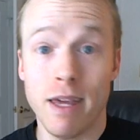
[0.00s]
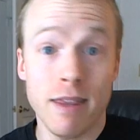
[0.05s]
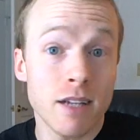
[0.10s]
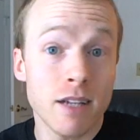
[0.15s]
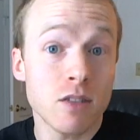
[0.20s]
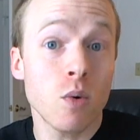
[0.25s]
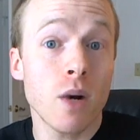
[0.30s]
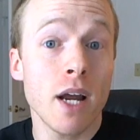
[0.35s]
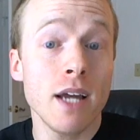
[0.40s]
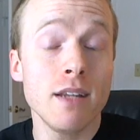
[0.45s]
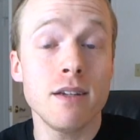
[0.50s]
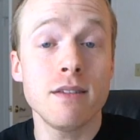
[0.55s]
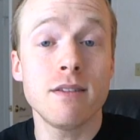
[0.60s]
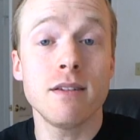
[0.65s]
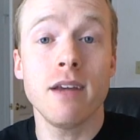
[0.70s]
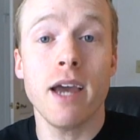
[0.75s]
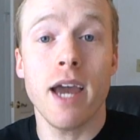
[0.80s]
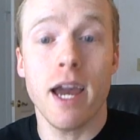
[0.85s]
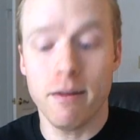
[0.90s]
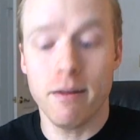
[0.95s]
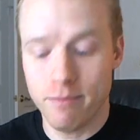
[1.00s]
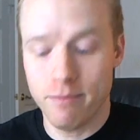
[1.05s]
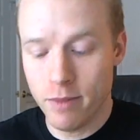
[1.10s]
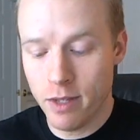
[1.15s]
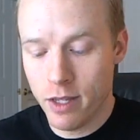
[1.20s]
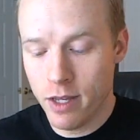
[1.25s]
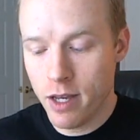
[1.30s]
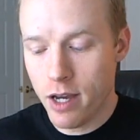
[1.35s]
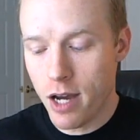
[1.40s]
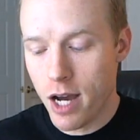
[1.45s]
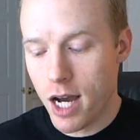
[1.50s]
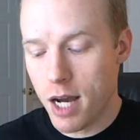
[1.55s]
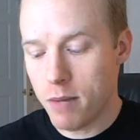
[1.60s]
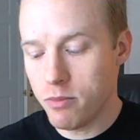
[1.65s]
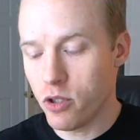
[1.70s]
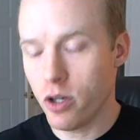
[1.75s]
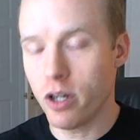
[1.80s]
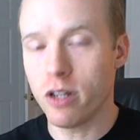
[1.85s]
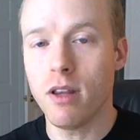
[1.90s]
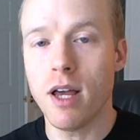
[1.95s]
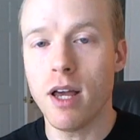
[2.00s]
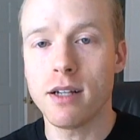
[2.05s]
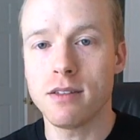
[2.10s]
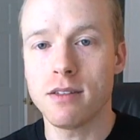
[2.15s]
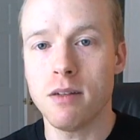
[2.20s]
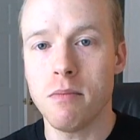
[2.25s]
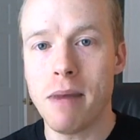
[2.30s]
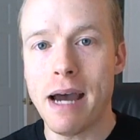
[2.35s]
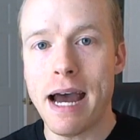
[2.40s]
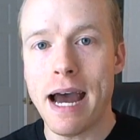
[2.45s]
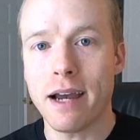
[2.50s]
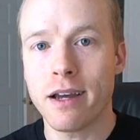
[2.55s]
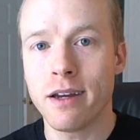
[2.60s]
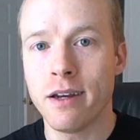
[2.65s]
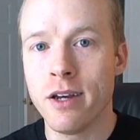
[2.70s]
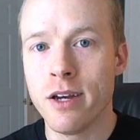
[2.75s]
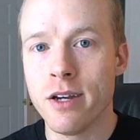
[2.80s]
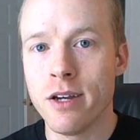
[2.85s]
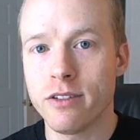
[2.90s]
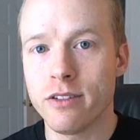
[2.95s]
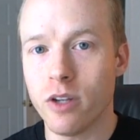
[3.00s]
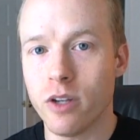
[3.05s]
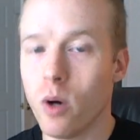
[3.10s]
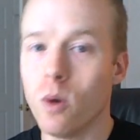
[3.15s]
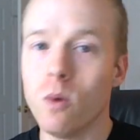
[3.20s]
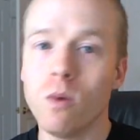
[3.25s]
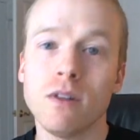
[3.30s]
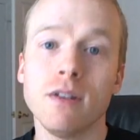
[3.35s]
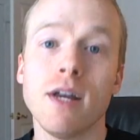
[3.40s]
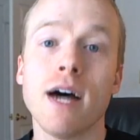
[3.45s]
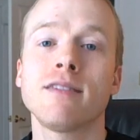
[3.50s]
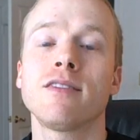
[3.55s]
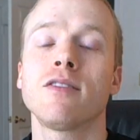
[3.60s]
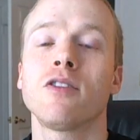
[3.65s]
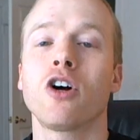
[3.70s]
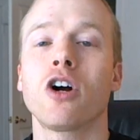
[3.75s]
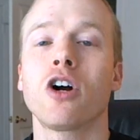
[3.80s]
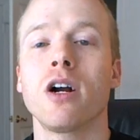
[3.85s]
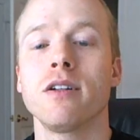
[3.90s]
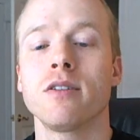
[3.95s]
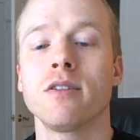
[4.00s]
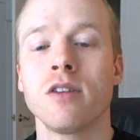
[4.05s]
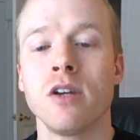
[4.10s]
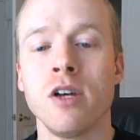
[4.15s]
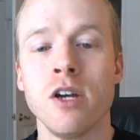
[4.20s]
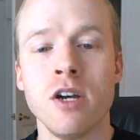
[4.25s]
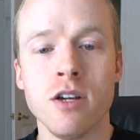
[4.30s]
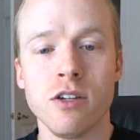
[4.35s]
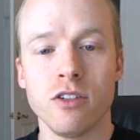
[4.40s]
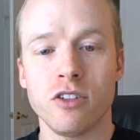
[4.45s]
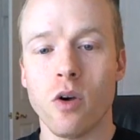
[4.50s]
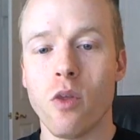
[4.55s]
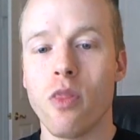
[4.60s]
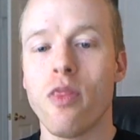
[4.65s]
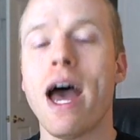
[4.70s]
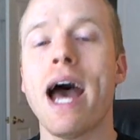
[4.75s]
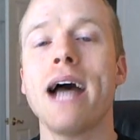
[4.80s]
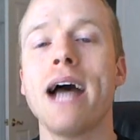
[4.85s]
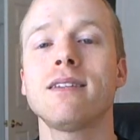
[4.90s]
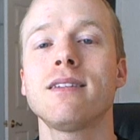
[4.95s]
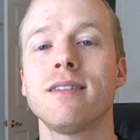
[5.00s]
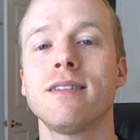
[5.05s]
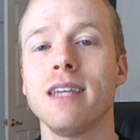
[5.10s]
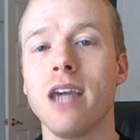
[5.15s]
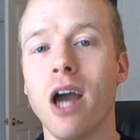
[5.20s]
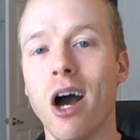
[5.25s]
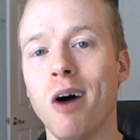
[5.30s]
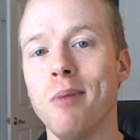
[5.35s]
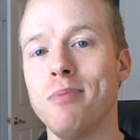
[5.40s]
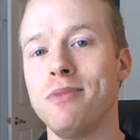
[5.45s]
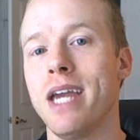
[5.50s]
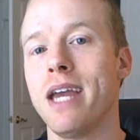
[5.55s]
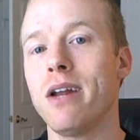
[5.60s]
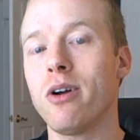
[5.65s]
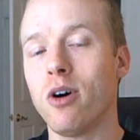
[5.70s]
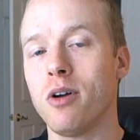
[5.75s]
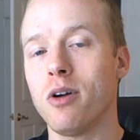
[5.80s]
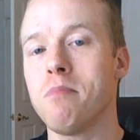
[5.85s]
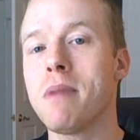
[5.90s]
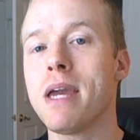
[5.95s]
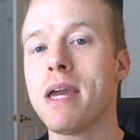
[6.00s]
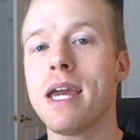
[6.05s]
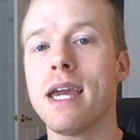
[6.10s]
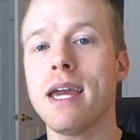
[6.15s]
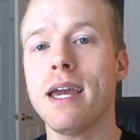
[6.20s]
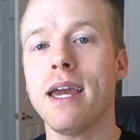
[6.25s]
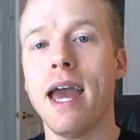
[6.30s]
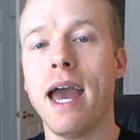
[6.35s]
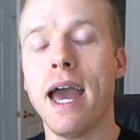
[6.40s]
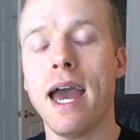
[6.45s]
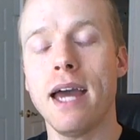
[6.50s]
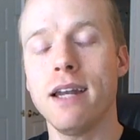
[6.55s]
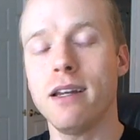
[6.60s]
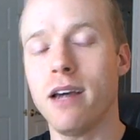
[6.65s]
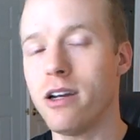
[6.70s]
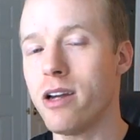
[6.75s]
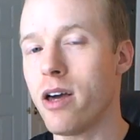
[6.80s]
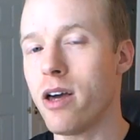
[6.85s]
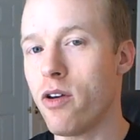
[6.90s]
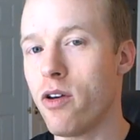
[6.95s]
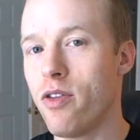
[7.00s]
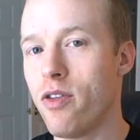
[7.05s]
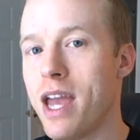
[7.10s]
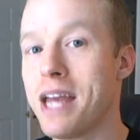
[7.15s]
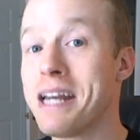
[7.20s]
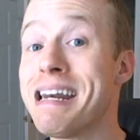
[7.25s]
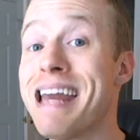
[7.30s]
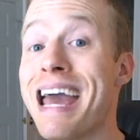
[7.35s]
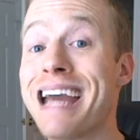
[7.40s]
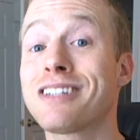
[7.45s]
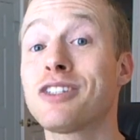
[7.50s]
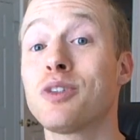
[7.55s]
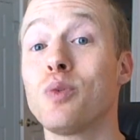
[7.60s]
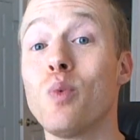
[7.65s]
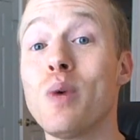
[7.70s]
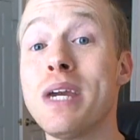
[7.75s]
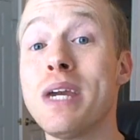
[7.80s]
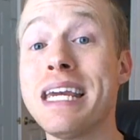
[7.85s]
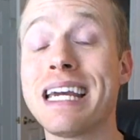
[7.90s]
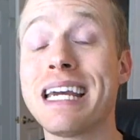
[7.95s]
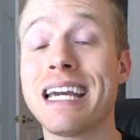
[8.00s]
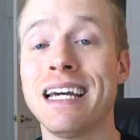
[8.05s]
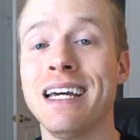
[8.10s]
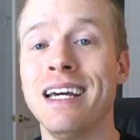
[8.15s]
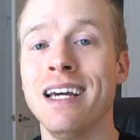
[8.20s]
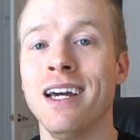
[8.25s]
And that's what I did today during legs and back. So lesson learned. So that's the update on me. And another thing, next week,